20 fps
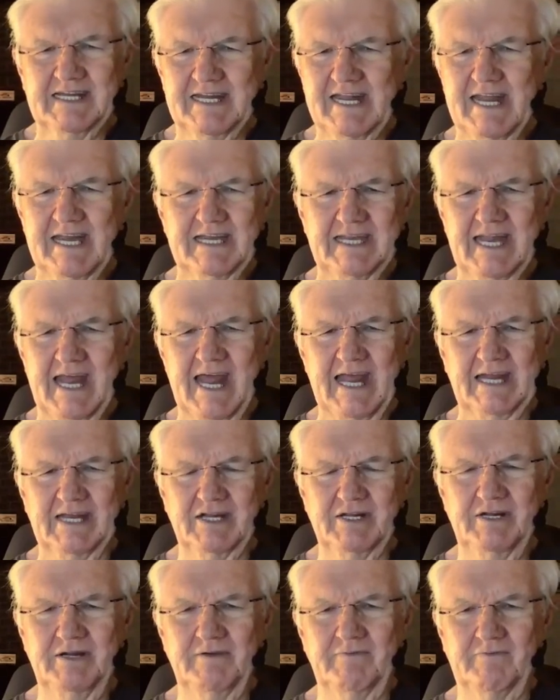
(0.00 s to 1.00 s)
Get
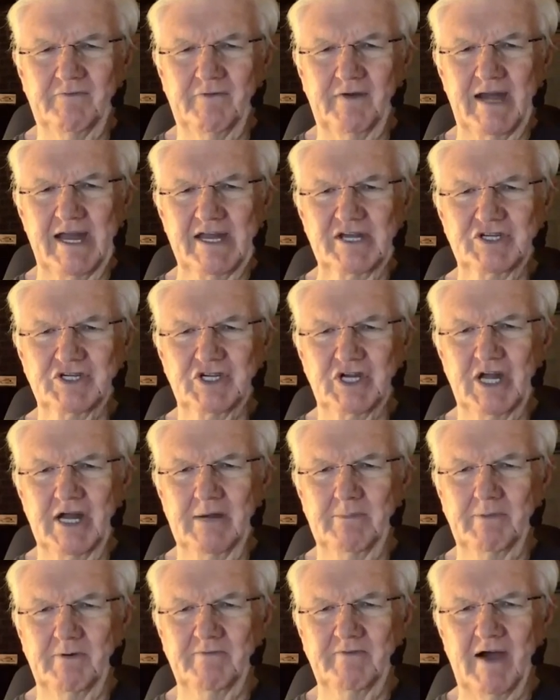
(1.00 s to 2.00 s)
that good fresh
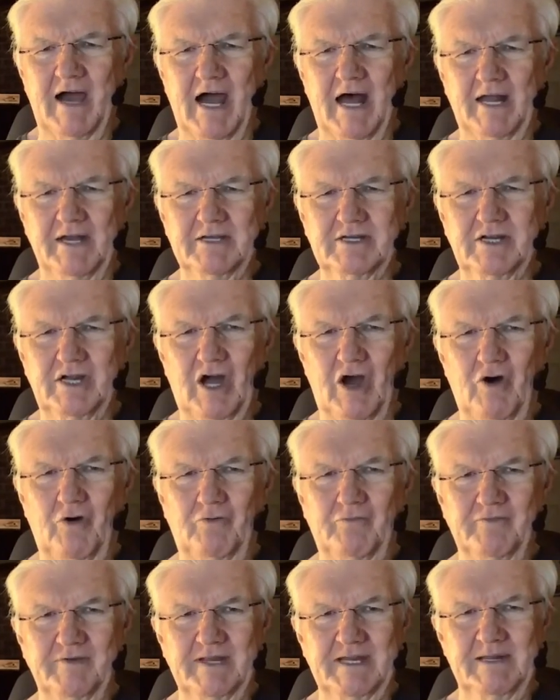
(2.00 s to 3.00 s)
cup of hot
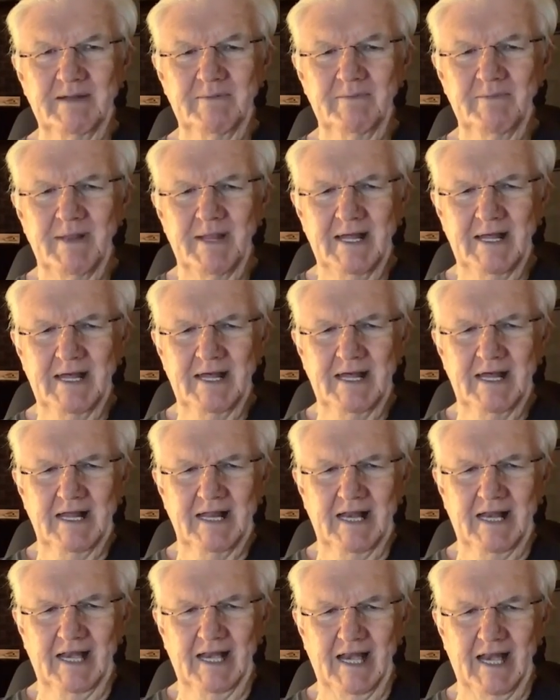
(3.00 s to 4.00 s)
coffee.
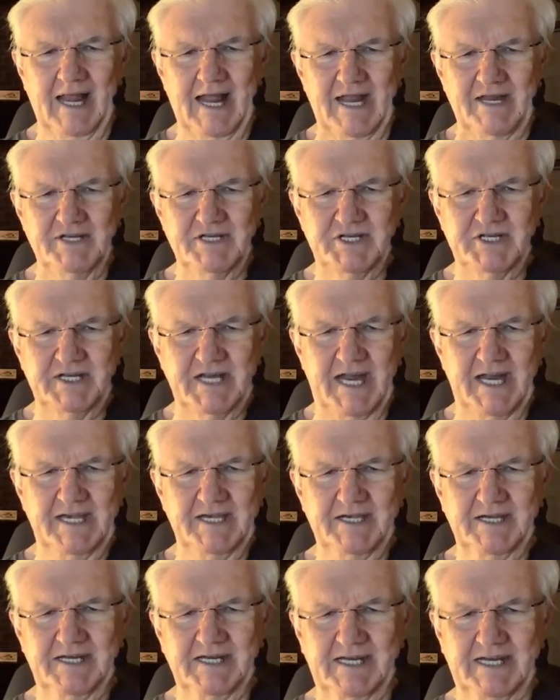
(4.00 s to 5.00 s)
Let's
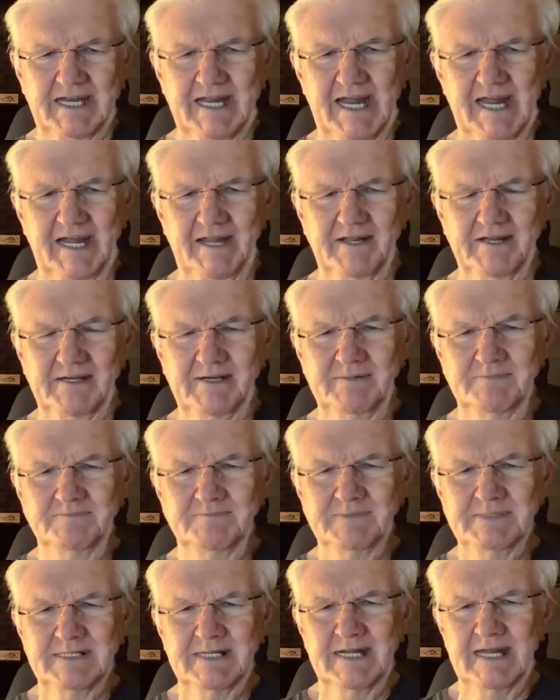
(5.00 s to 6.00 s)
sit together
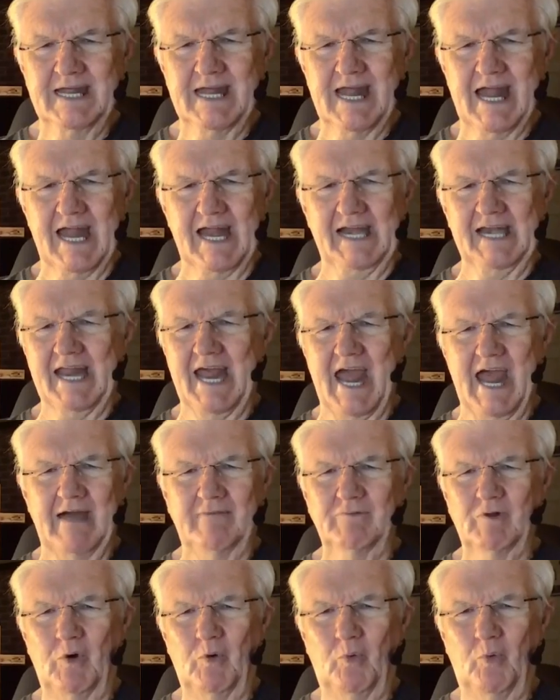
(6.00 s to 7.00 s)
and
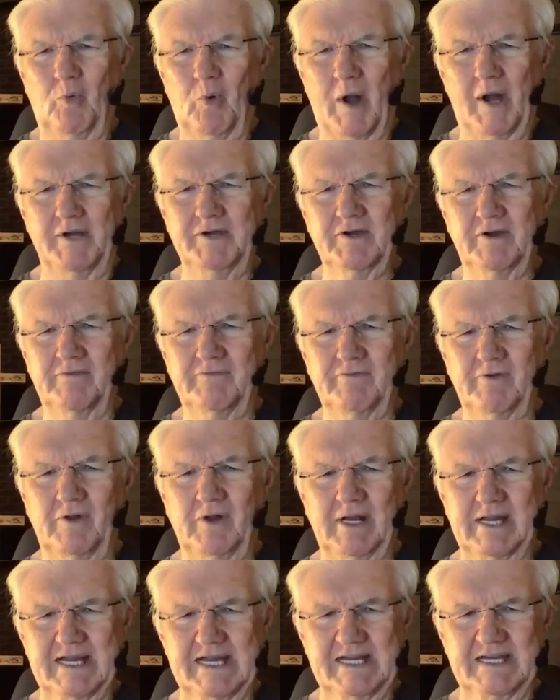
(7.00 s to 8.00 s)
have a
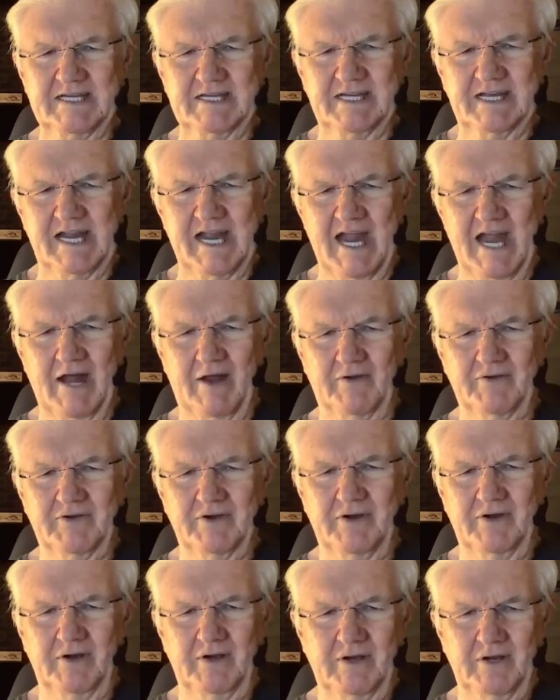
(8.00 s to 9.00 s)
wonderful
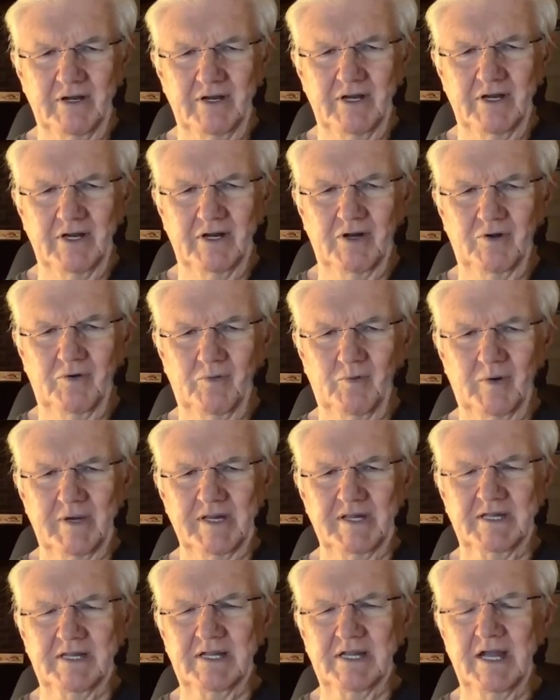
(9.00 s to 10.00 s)
encounter
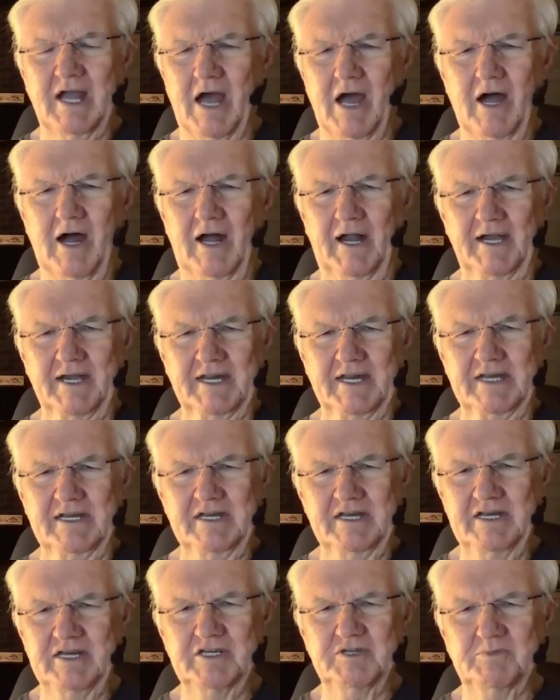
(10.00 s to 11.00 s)
with God
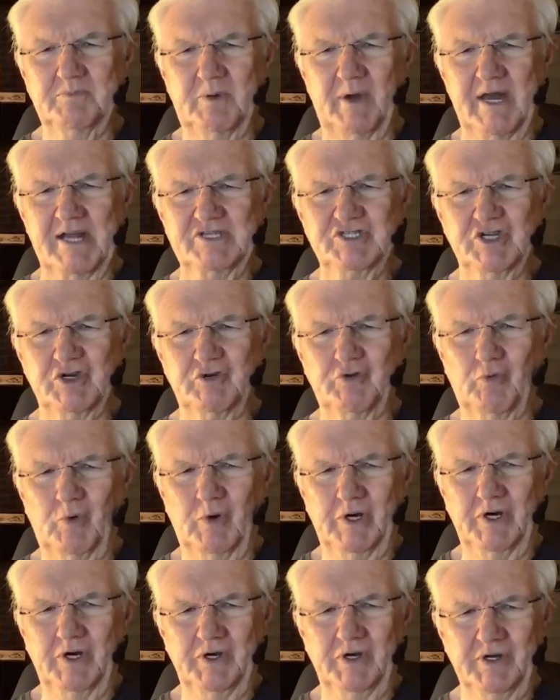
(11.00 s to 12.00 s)
and his precious
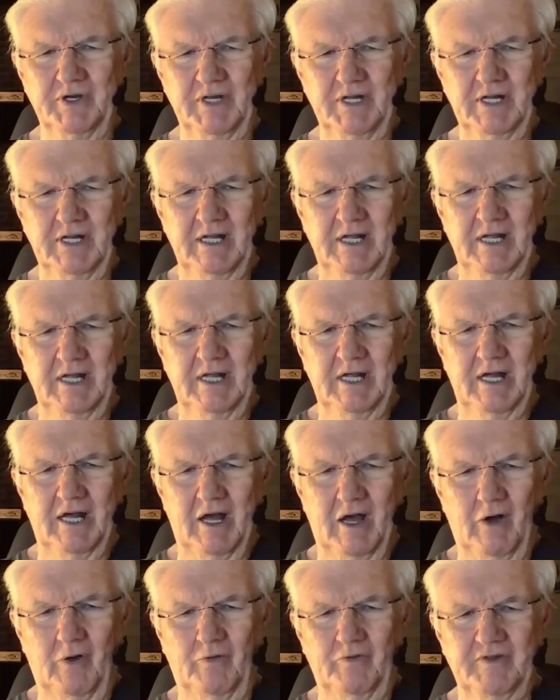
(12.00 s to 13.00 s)
word
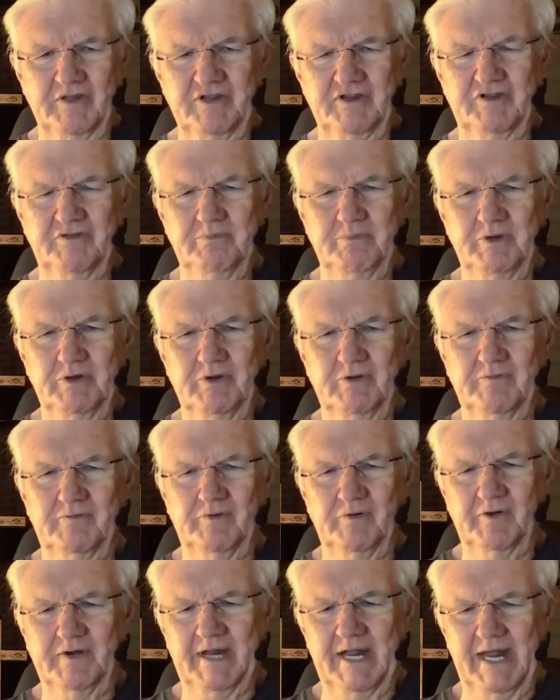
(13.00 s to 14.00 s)
on this
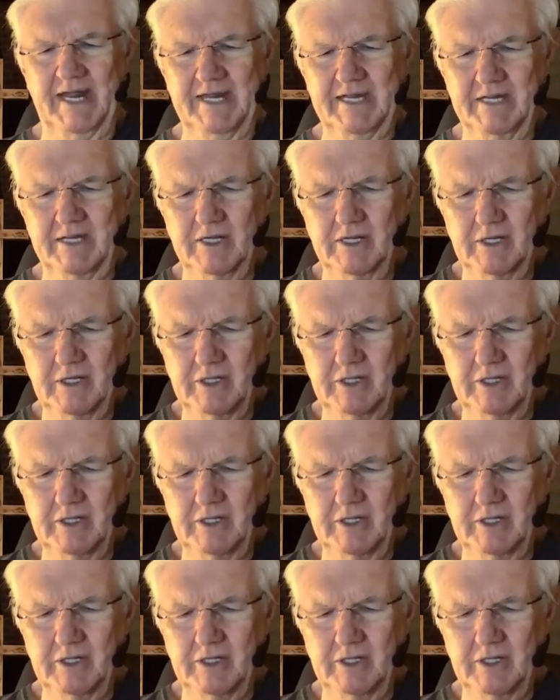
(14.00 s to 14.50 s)
beautiful day.